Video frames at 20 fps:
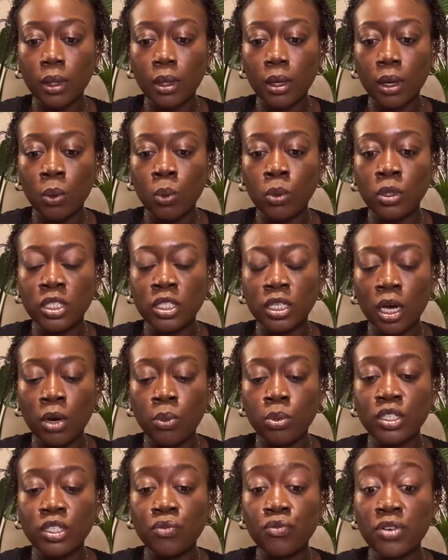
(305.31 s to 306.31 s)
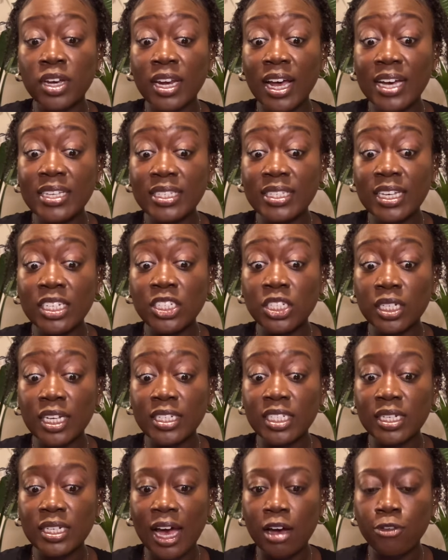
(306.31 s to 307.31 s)
was it was a realization I
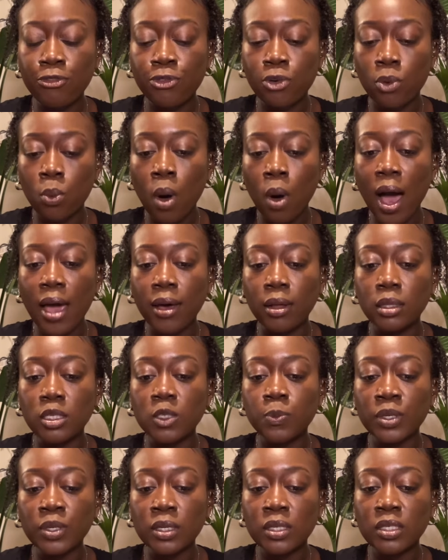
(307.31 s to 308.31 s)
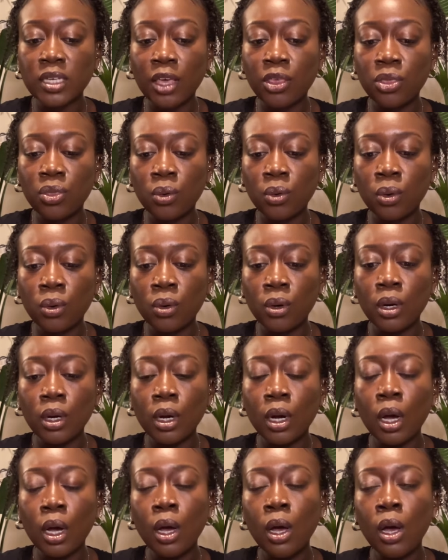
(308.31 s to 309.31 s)
didn't have for a while is because I thought
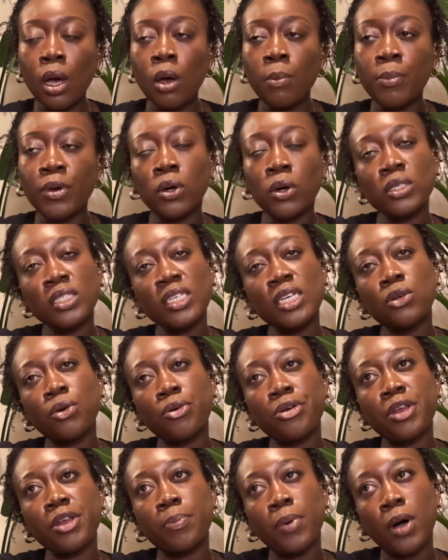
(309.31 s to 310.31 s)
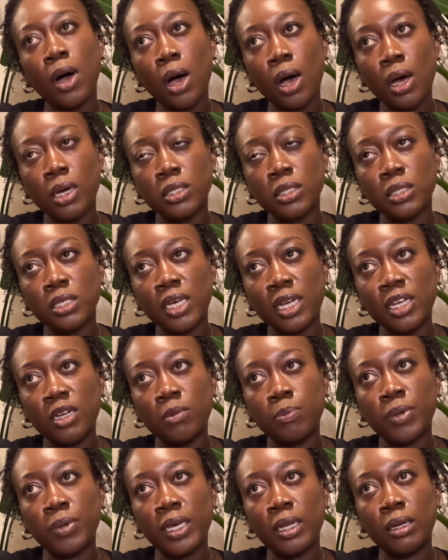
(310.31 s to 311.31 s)
because he'd already passed and
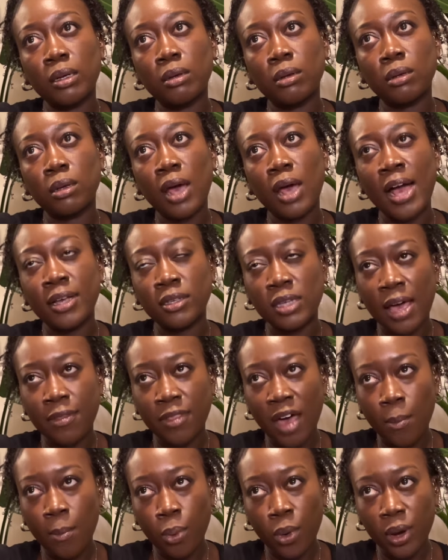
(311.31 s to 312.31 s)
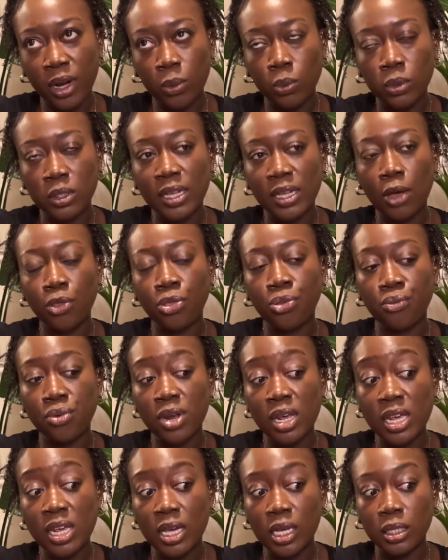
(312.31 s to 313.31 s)
it'd been at, at that point it was now three
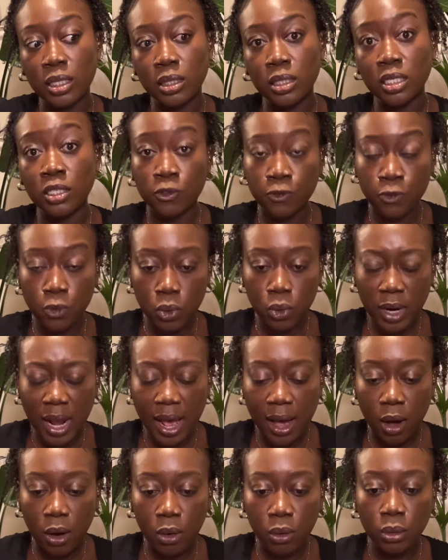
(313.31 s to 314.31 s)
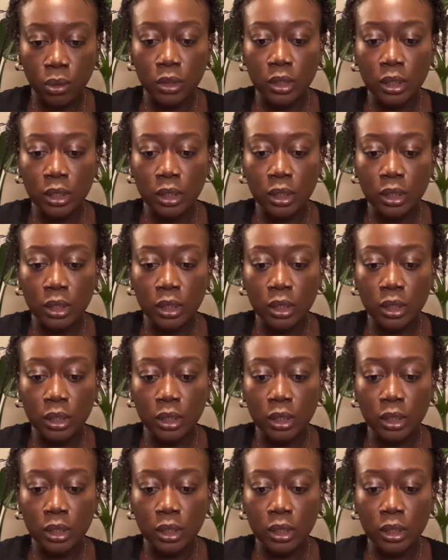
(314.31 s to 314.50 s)
years, it's four now.